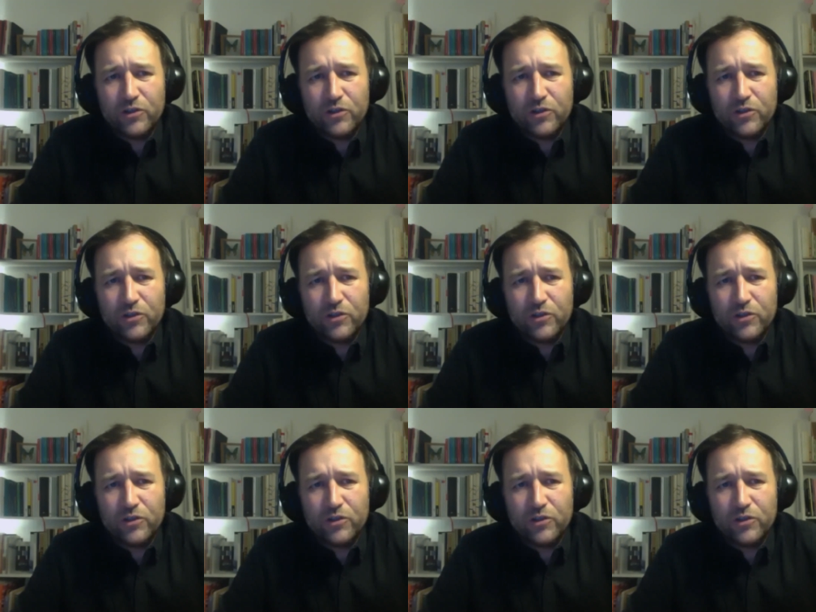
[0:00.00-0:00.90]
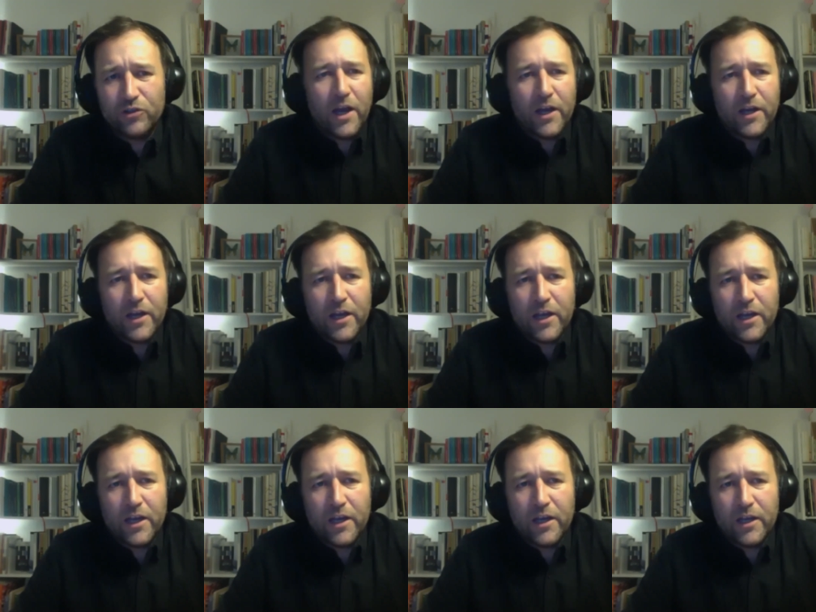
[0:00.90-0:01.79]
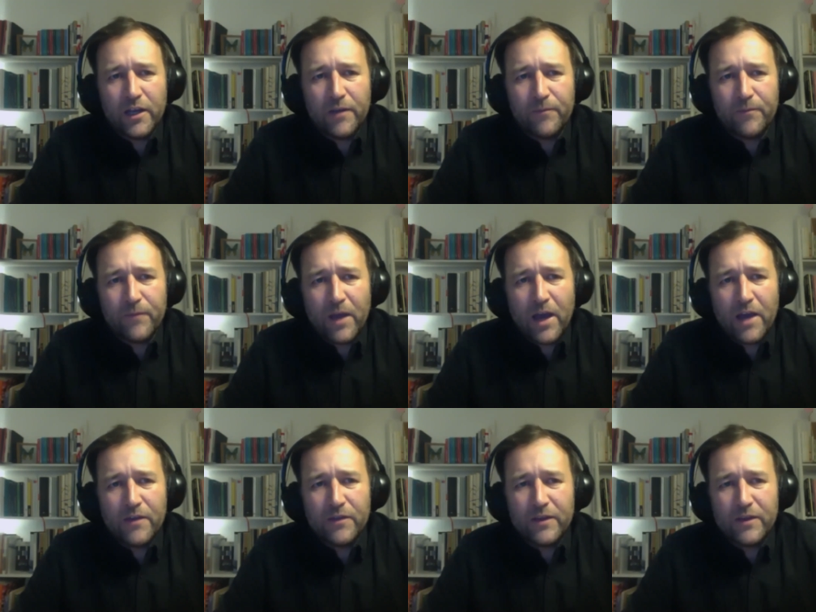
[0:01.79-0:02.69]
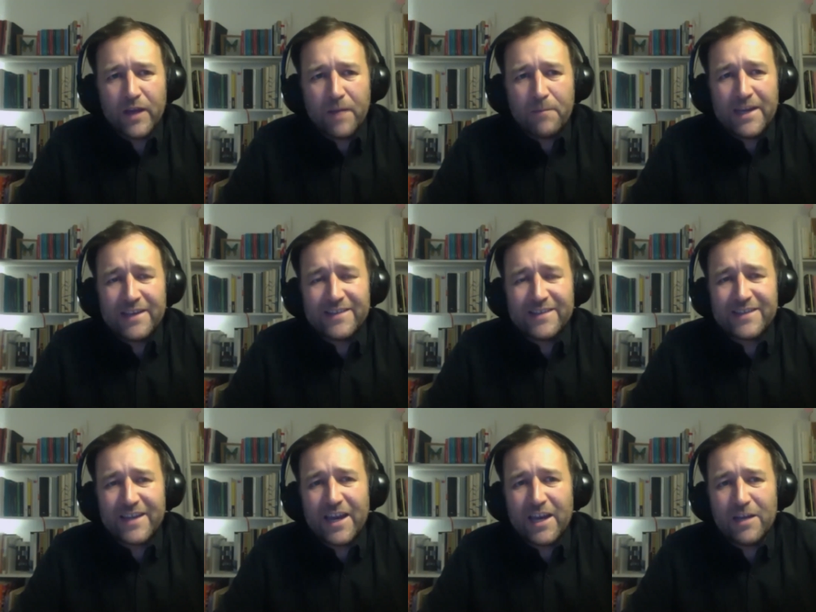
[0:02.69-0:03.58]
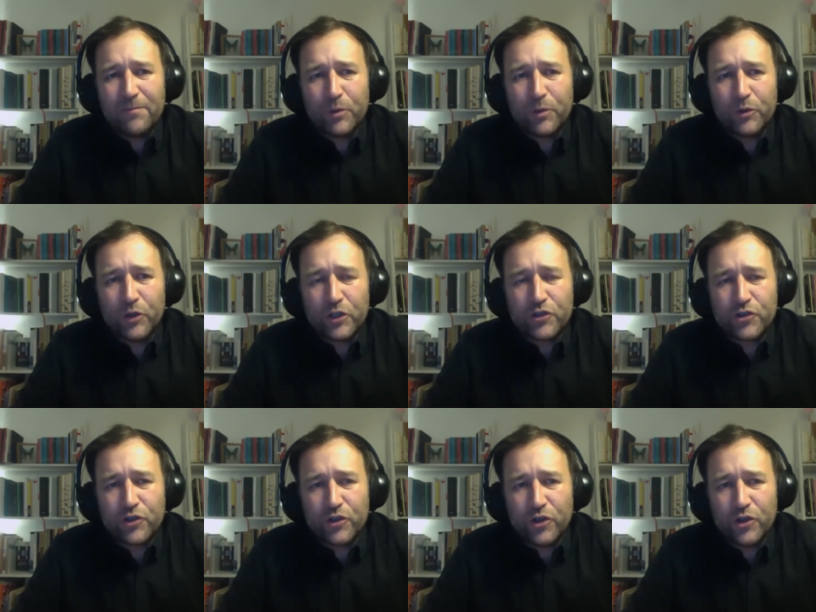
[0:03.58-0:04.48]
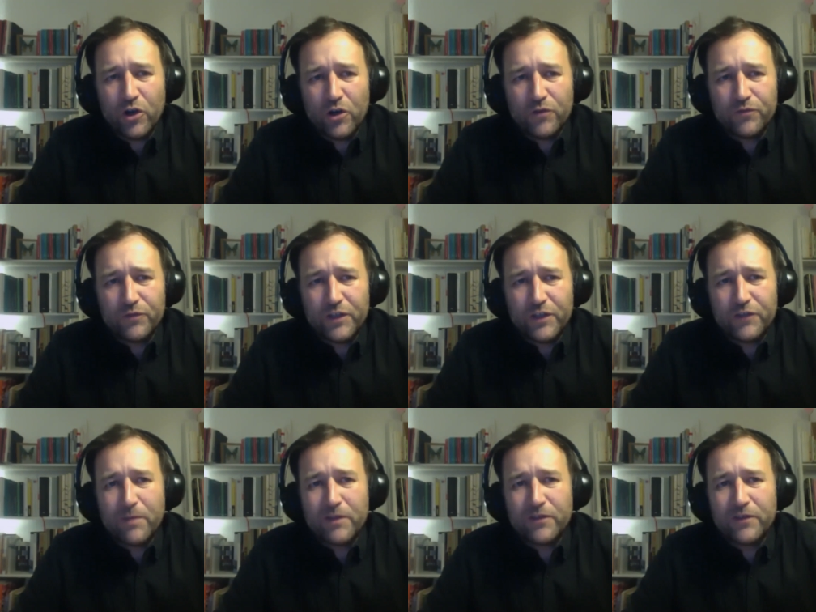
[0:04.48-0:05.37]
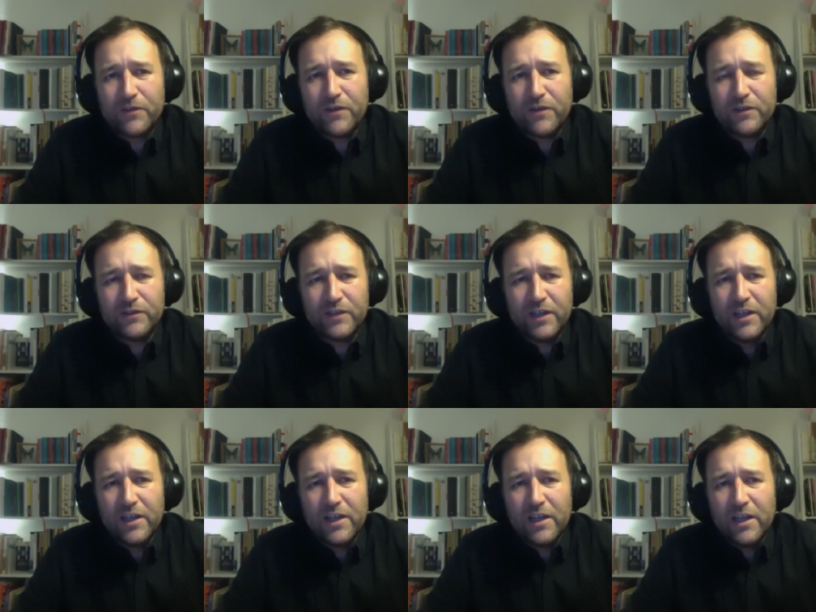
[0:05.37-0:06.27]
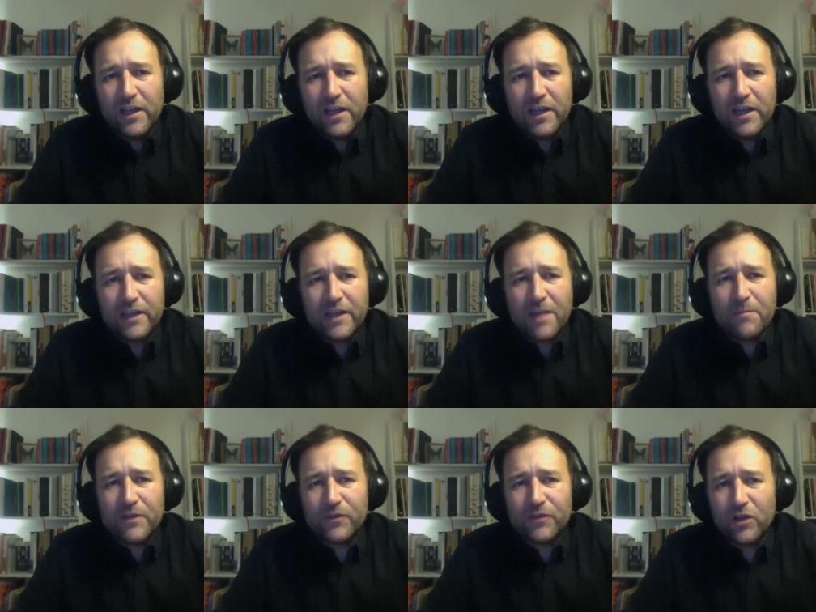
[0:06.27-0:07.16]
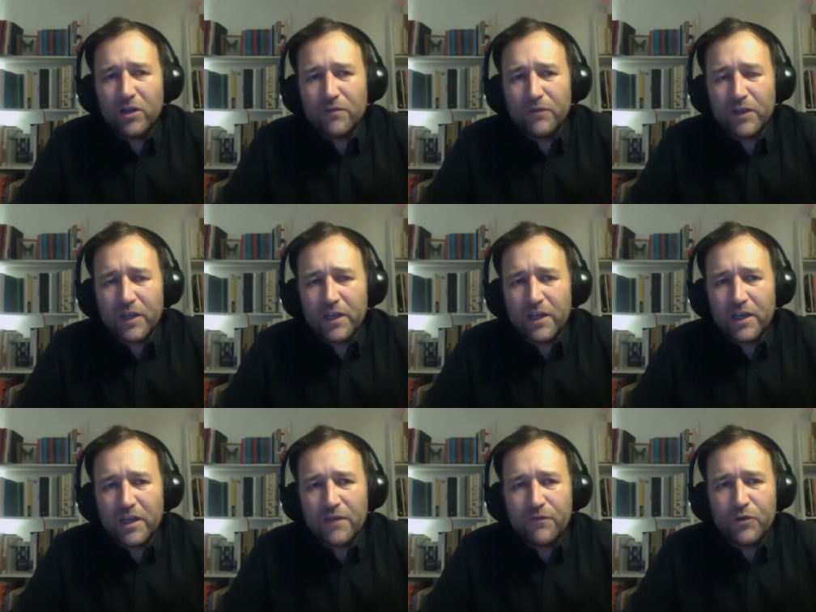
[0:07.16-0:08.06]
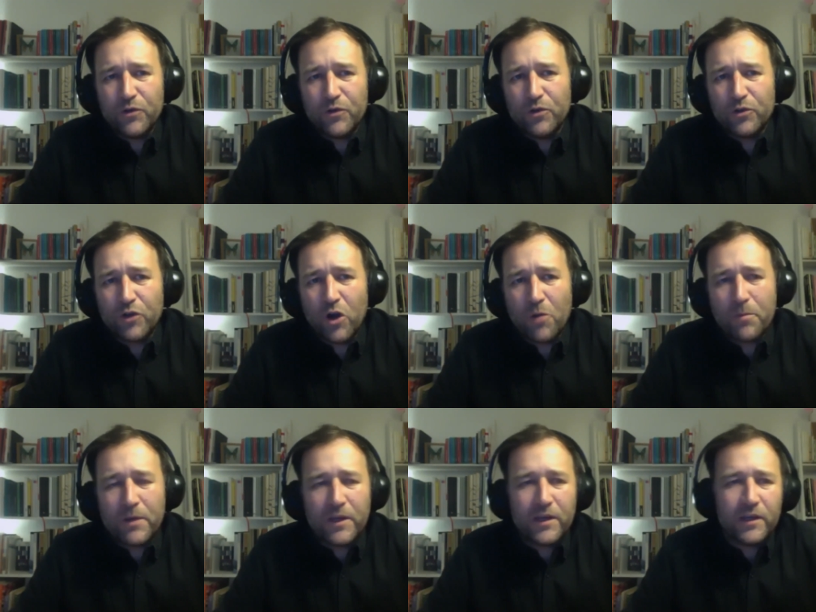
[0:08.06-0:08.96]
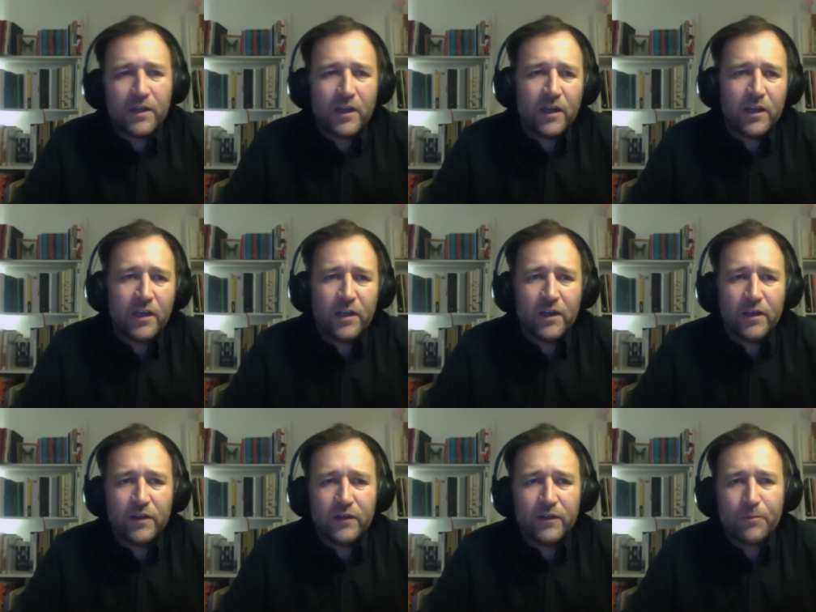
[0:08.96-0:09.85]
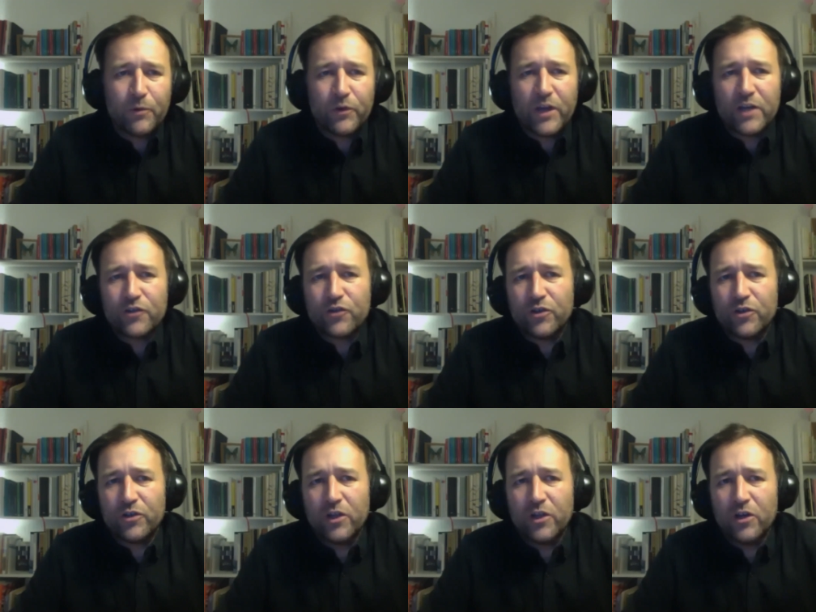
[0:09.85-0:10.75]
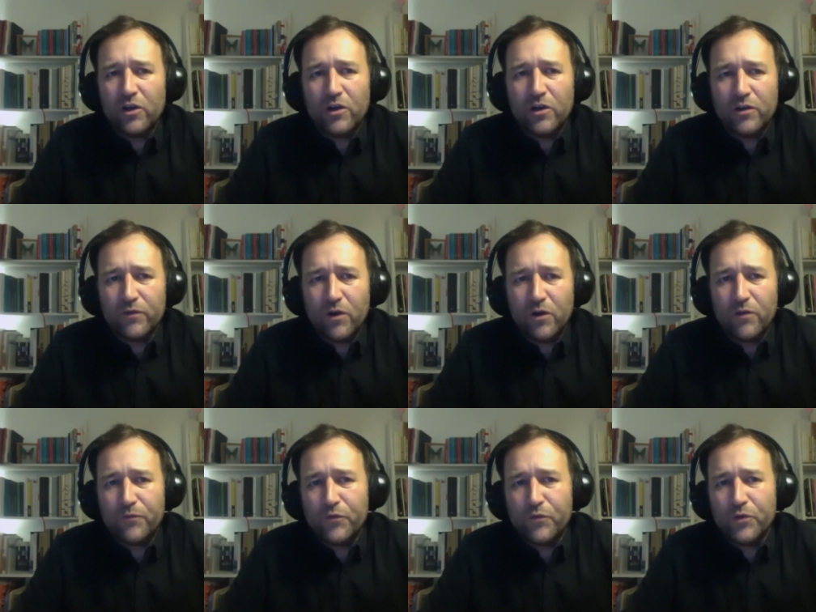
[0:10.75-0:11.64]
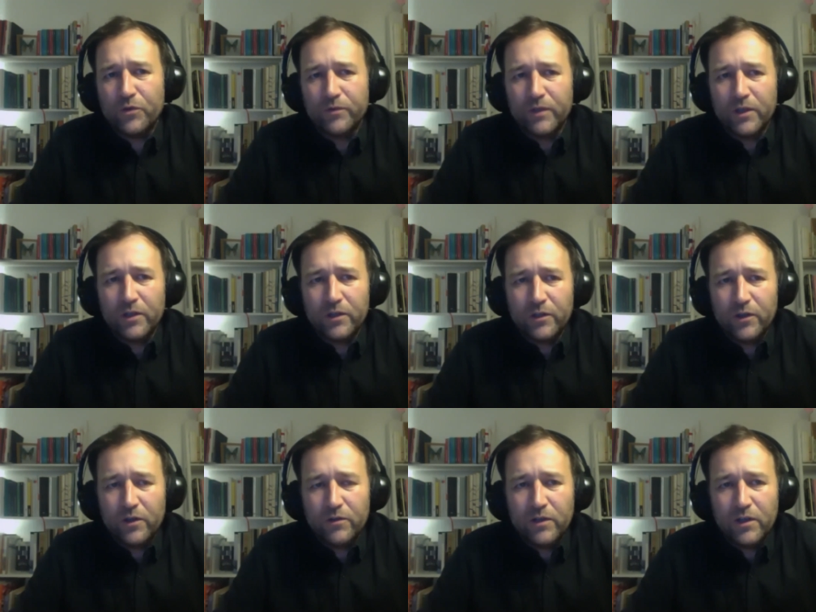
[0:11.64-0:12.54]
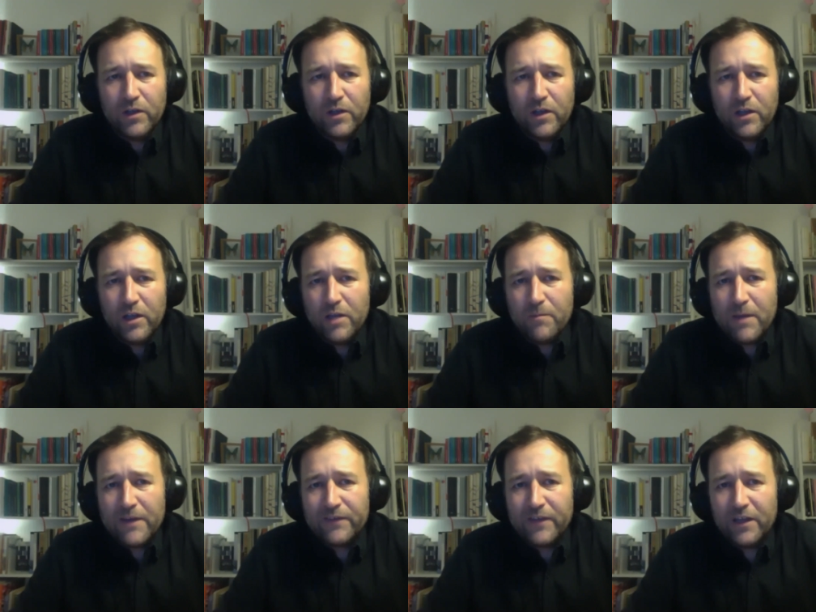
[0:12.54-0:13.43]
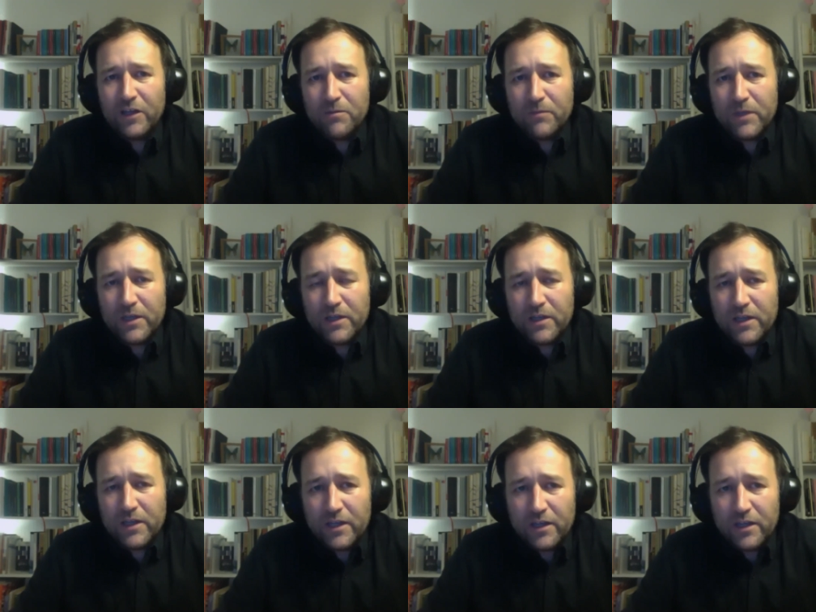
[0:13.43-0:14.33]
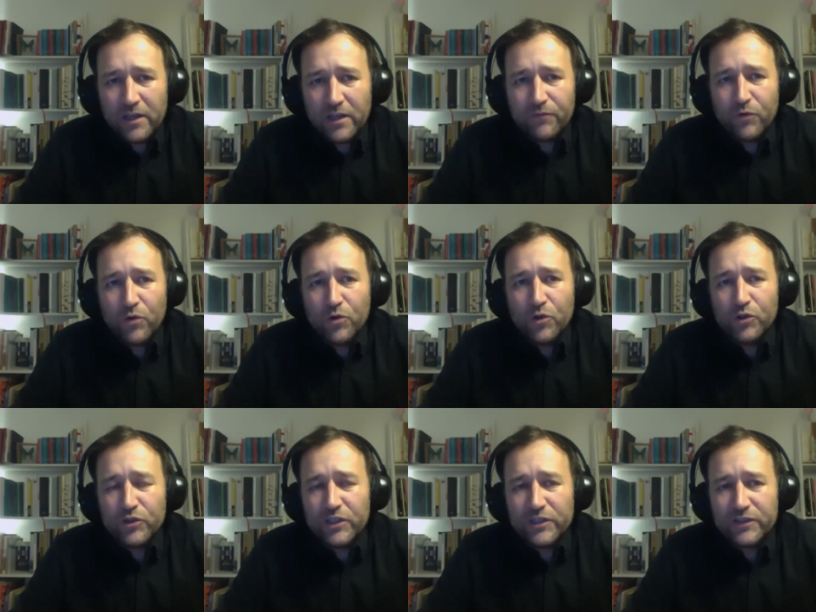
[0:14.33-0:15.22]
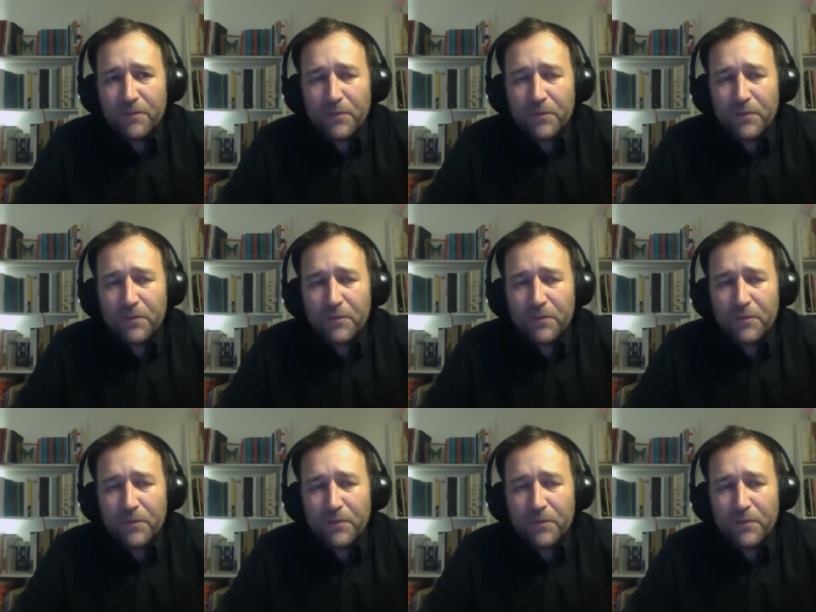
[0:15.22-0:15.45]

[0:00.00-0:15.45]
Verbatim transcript: so, and, uh, and a big scale production of these materials uh, can be solved uh, if you copy uh, the production of, of food, no? mycelium fungus is something